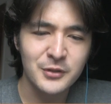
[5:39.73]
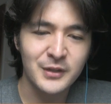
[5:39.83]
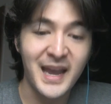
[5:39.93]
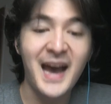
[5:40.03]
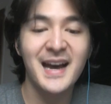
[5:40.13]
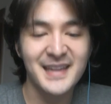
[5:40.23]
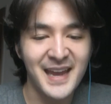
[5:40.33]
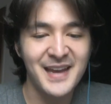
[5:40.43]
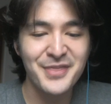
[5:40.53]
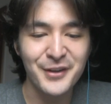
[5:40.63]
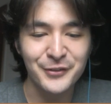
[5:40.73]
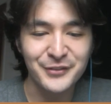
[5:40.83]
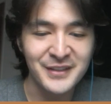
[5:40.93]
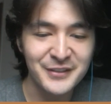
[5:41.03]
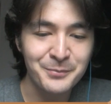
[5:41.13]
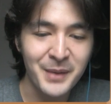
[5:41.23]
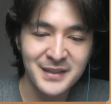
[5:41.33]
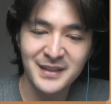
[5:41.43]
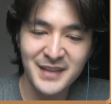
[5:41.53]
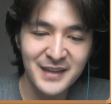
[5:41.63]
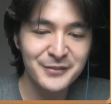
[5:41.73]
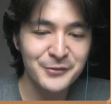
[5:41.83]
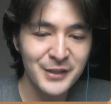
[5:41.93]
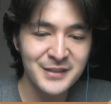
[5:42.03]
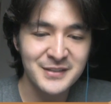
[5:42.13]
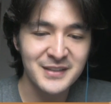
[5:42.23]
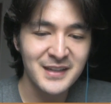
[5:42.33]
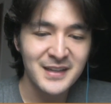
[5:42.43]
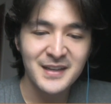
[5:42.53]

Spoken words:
Okay, yeah, and there's his miner. Nice strategy.